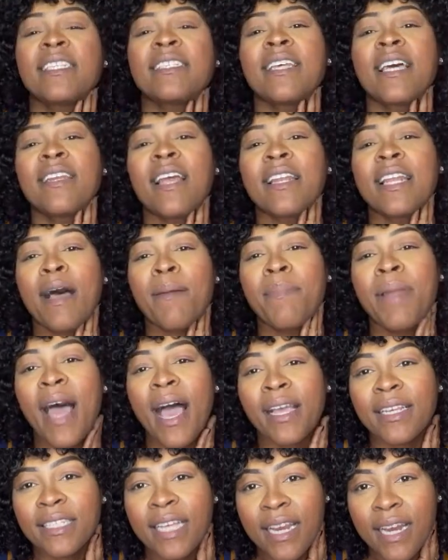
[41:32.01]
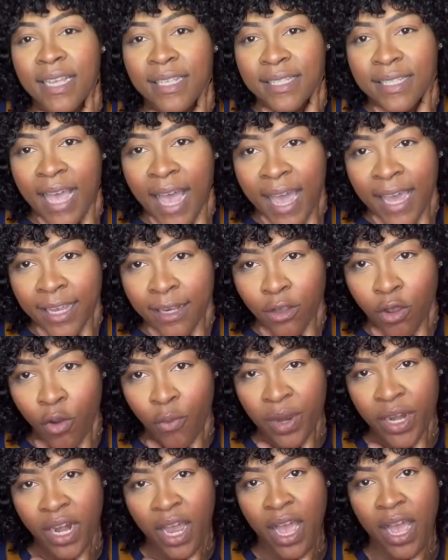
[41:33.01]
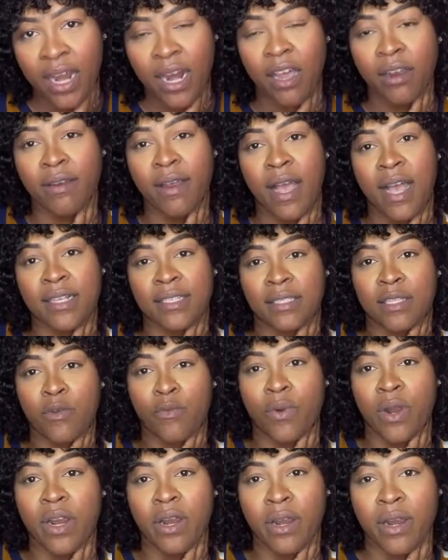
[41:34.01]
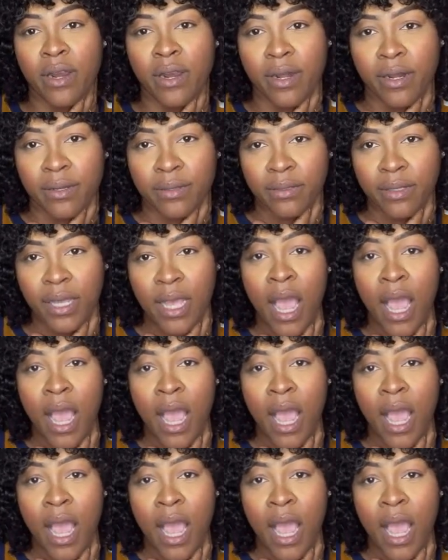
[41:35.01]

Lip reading: is another black genocide going on across the world.